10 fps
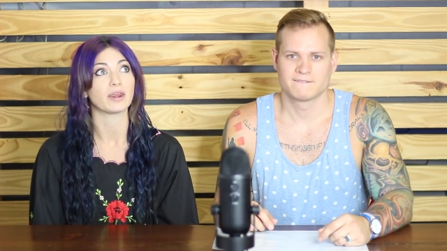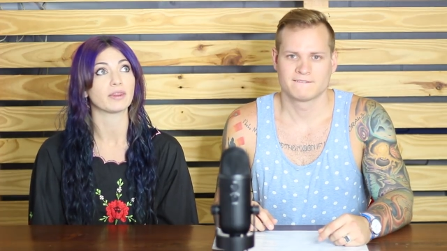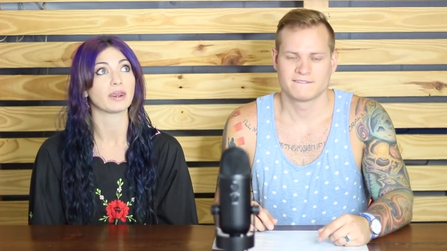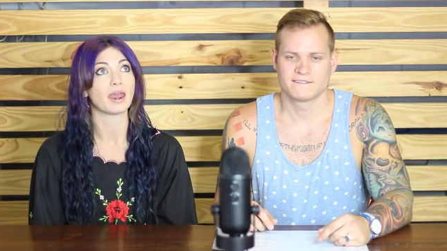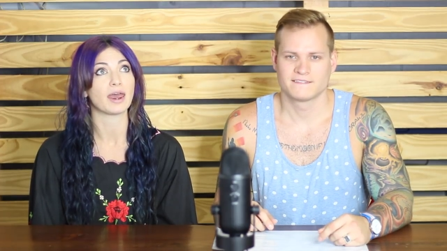
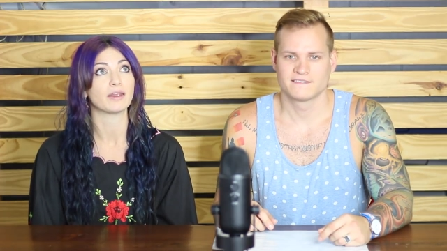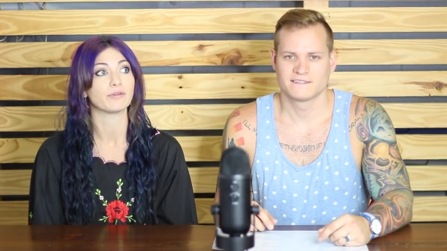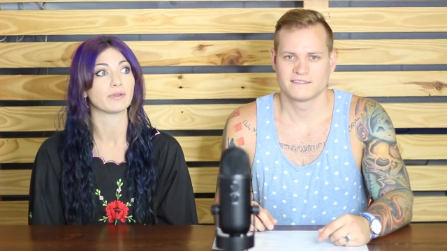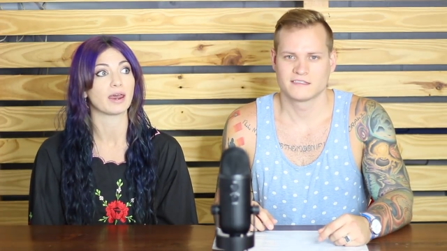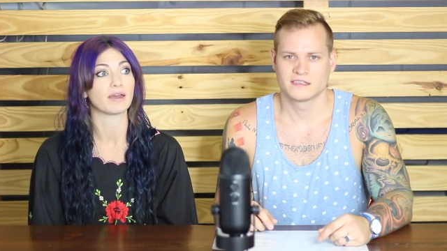Speaker 1: In the
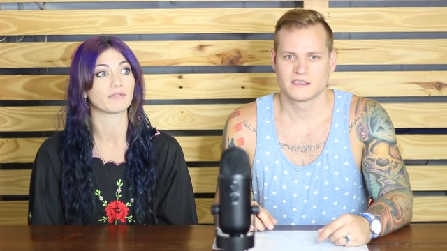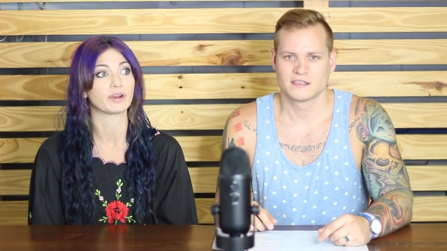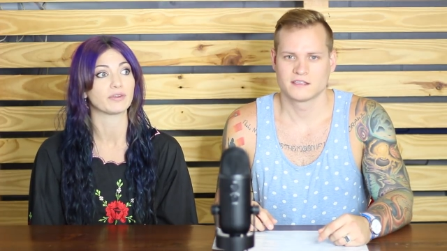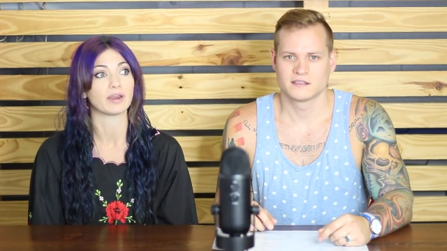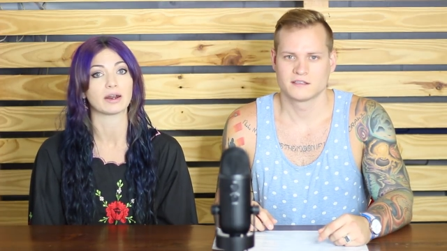end,
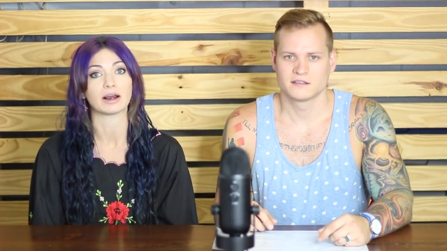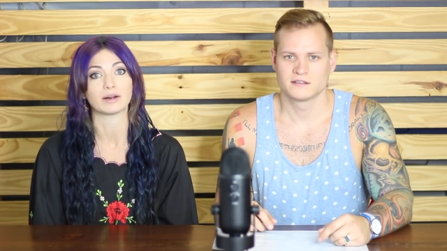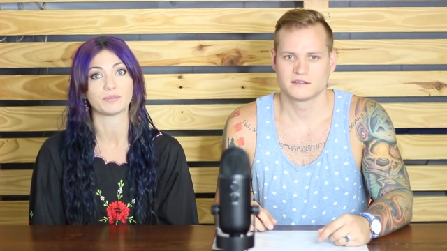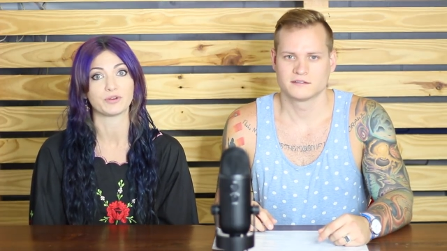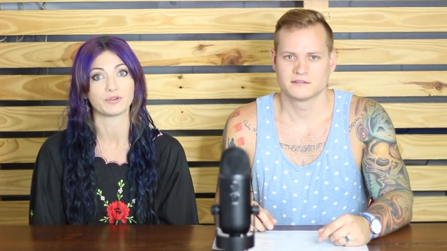every 10
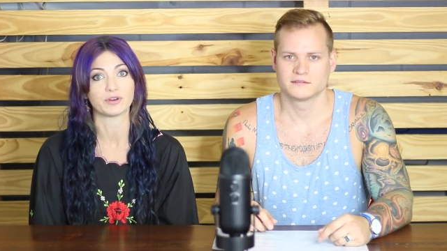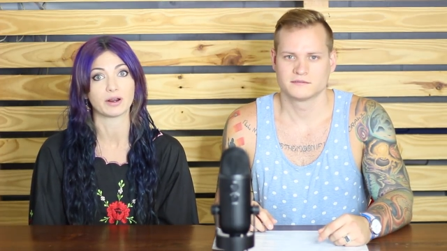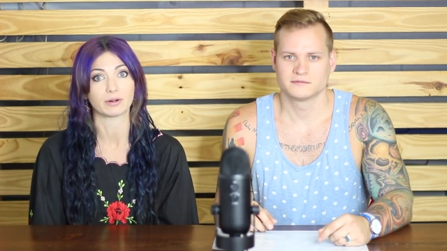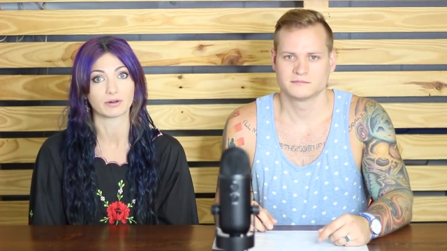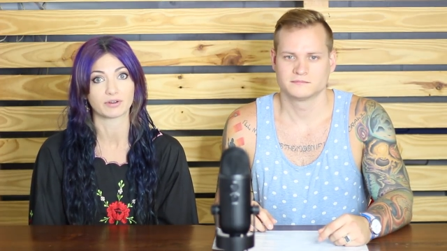items you
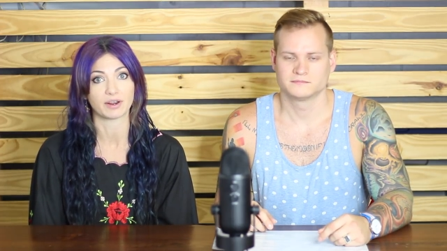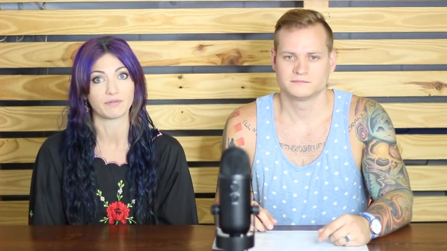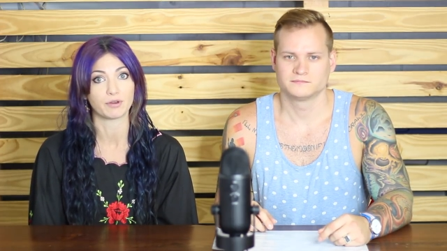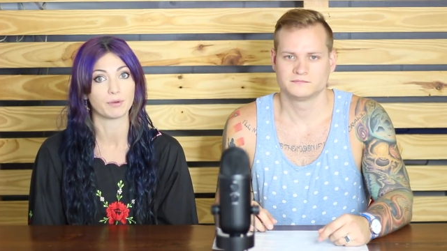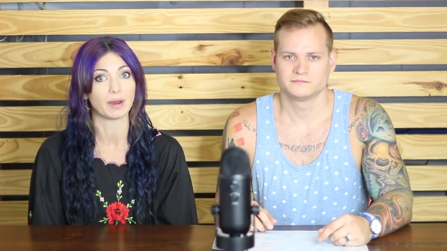sell, it'll
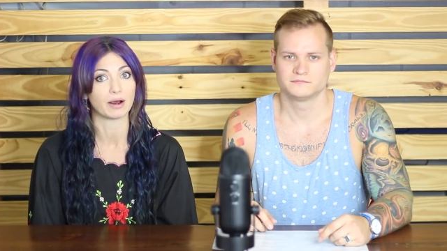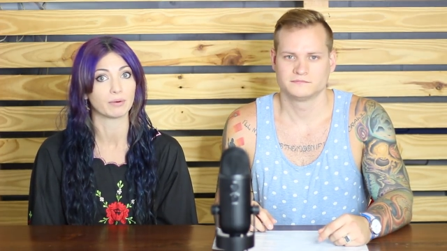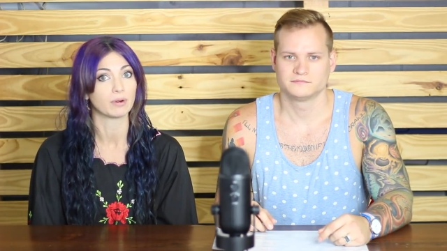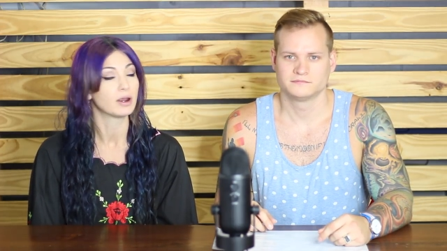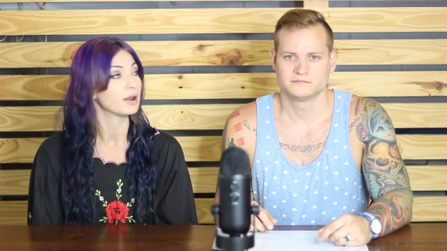save you
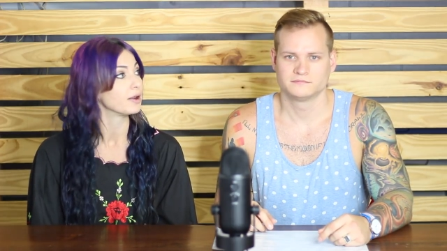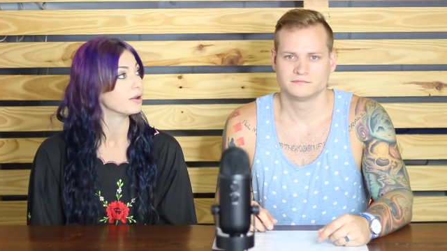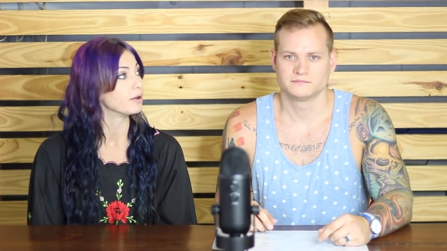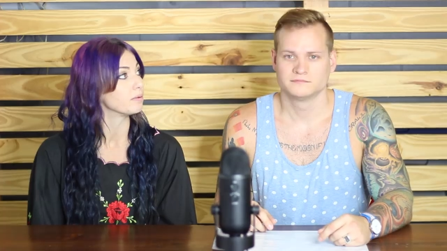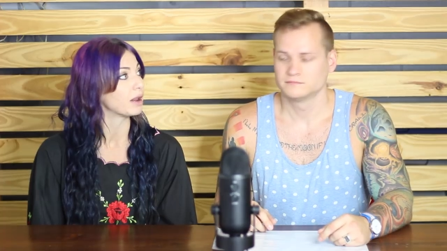about
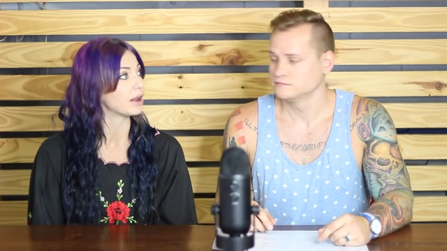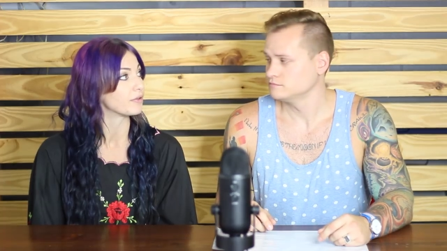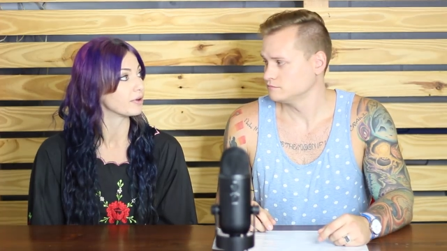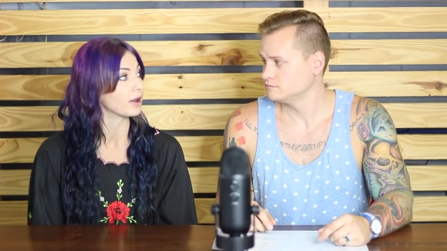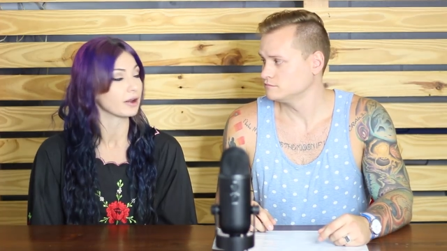
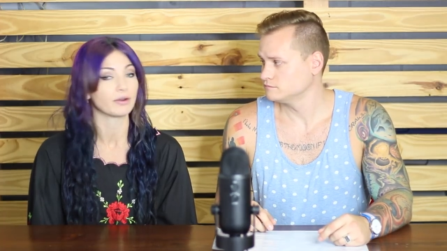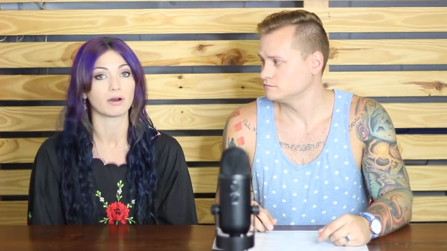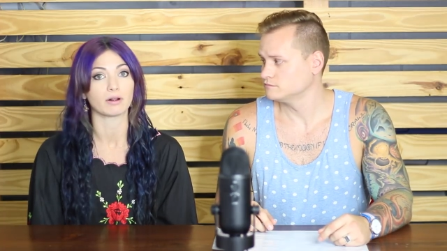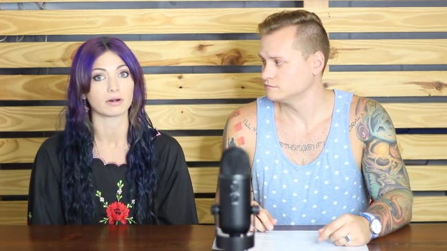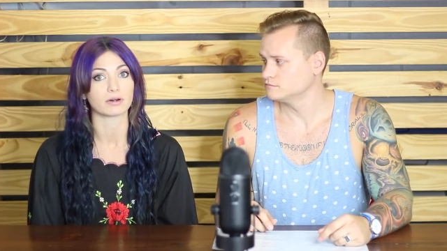eight to nine
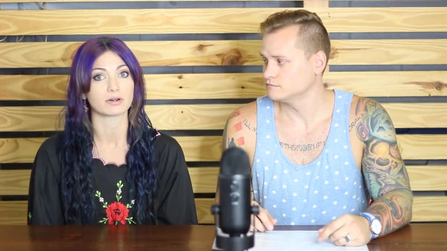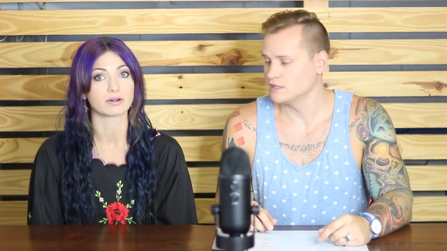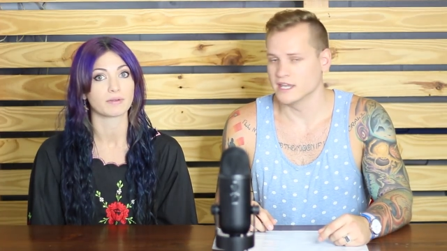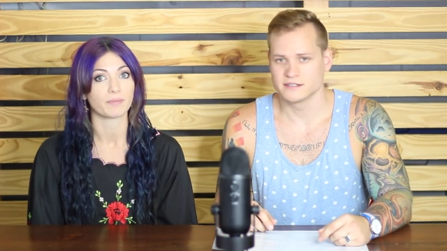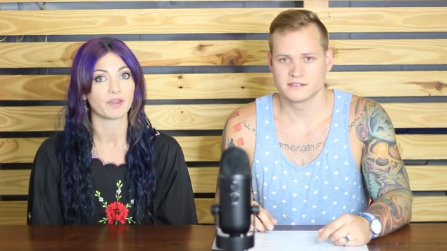
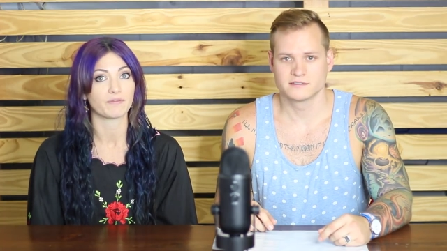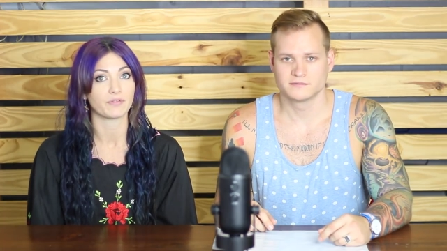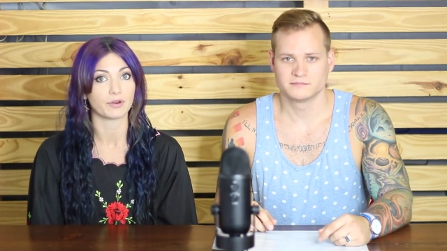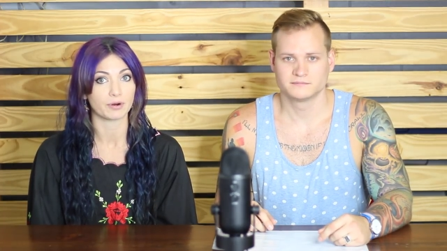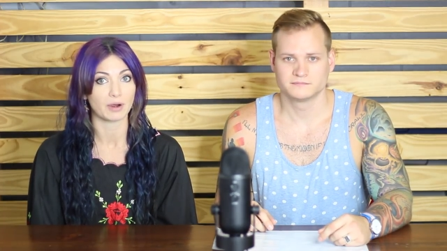dollars. Yes.
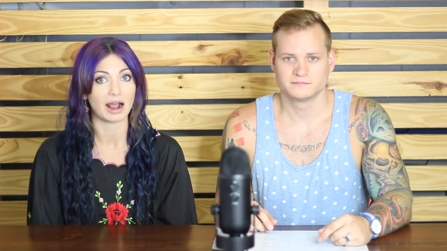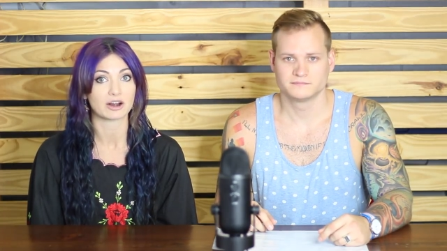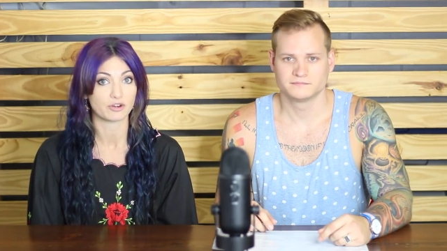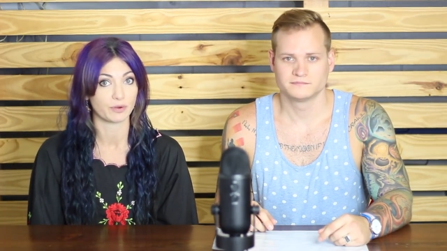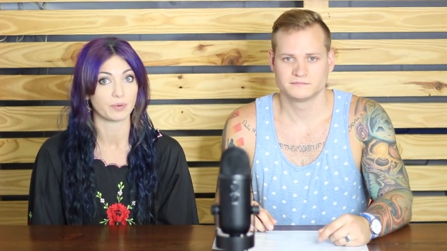If you're
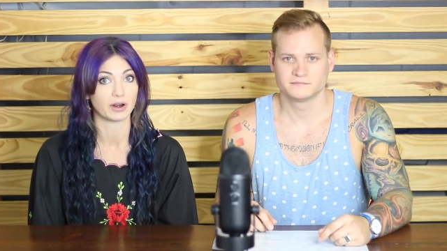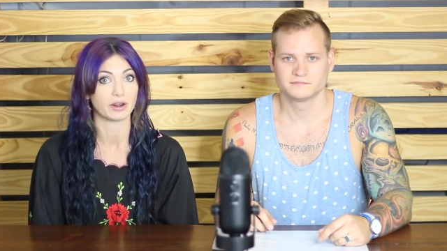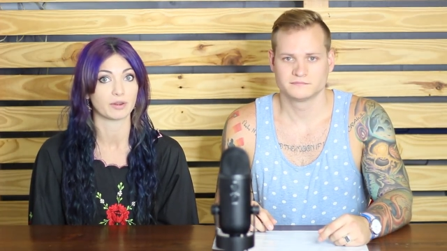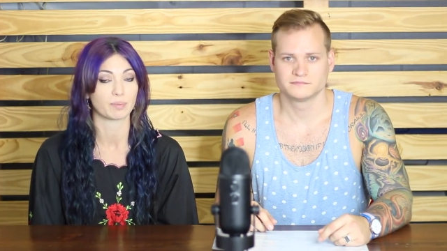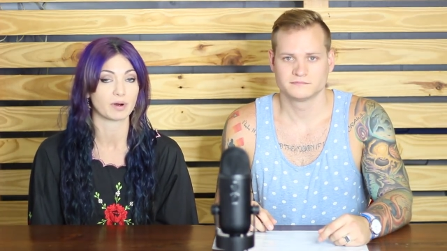actually
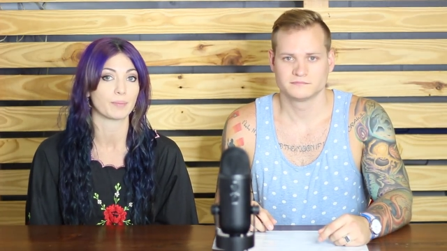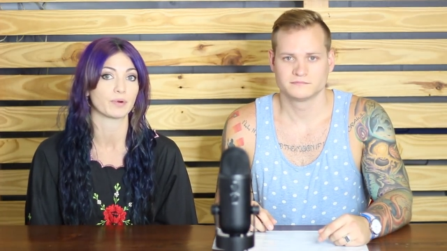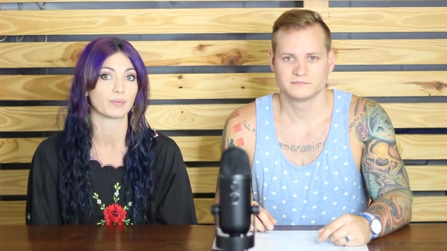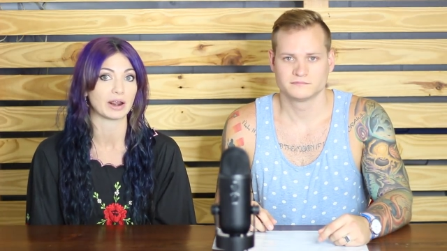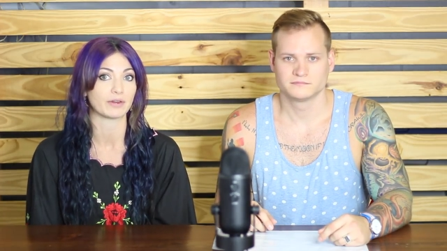putting in the
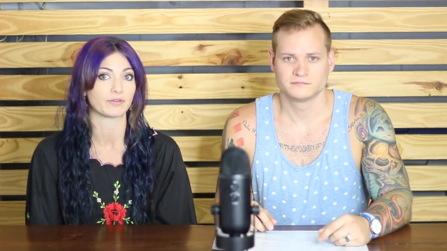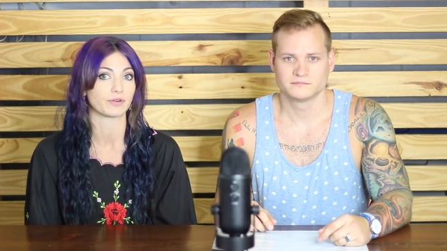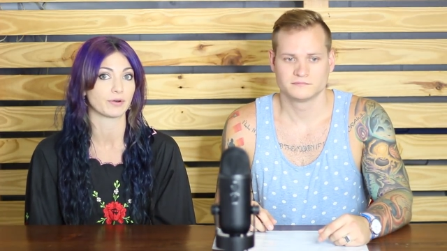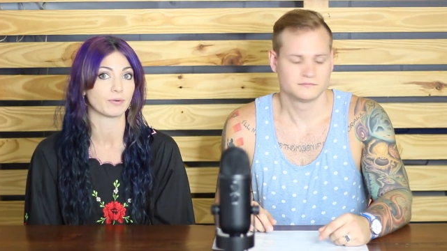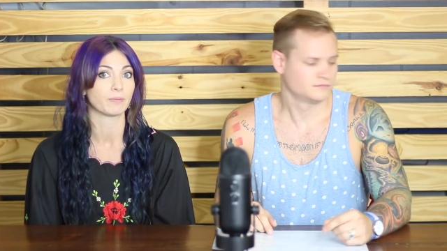proper weight.
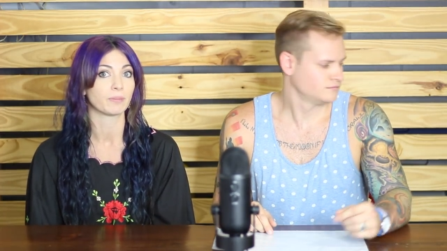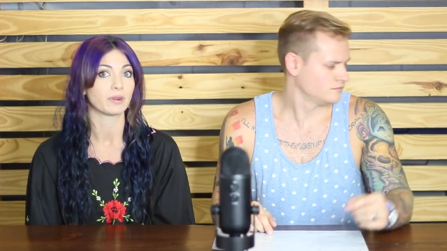So